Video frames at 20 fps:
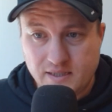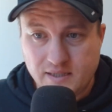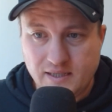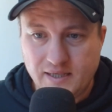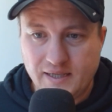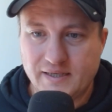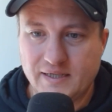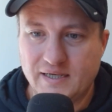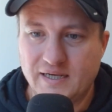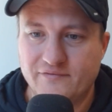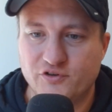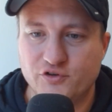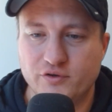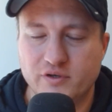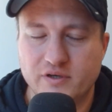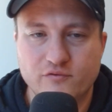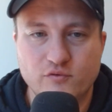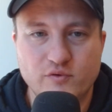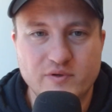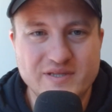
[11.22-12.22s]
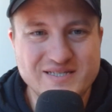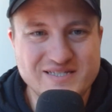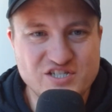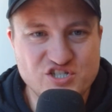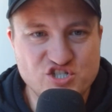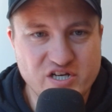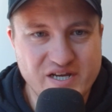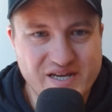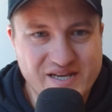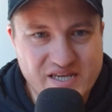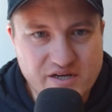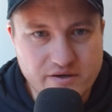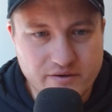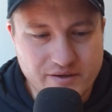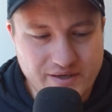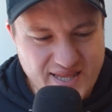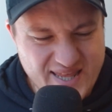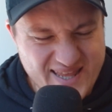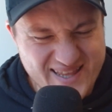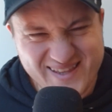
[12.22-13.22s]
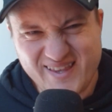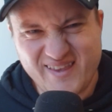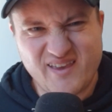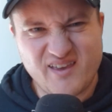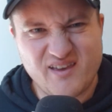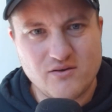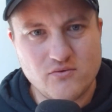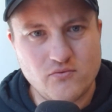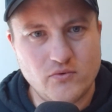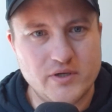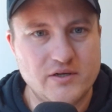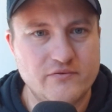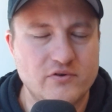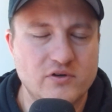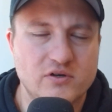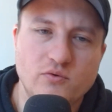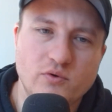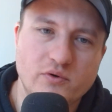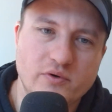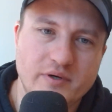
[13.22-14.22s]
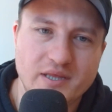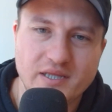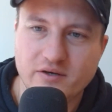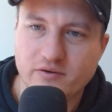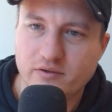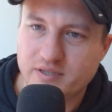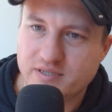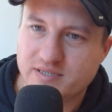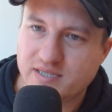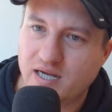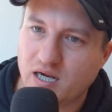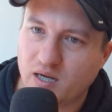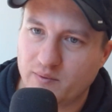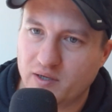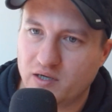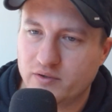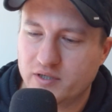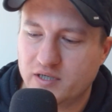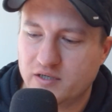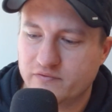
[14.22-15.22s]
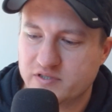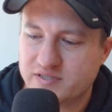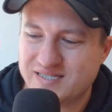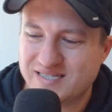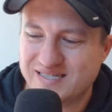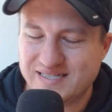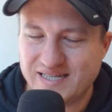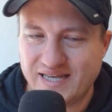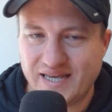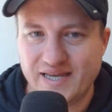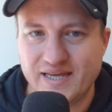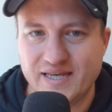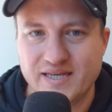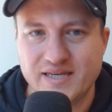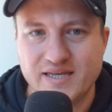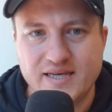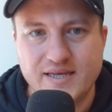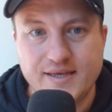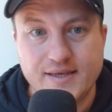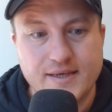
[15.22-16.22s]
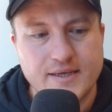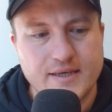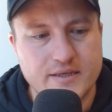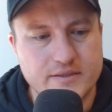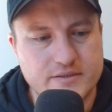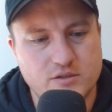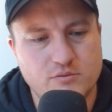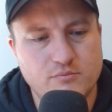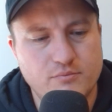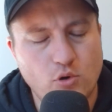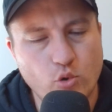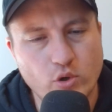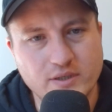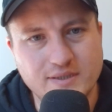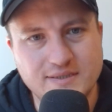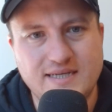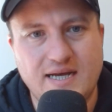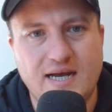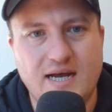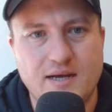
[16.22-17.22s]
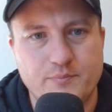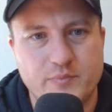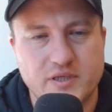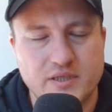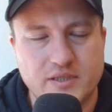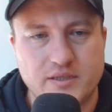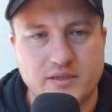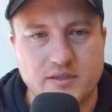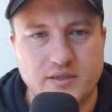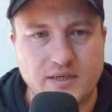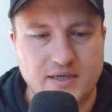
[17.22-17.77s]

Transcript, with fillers: Hey, good afternoon, everyone. This is Jake here at whatever, where we literally talk about whatever. Today, it's an important topic.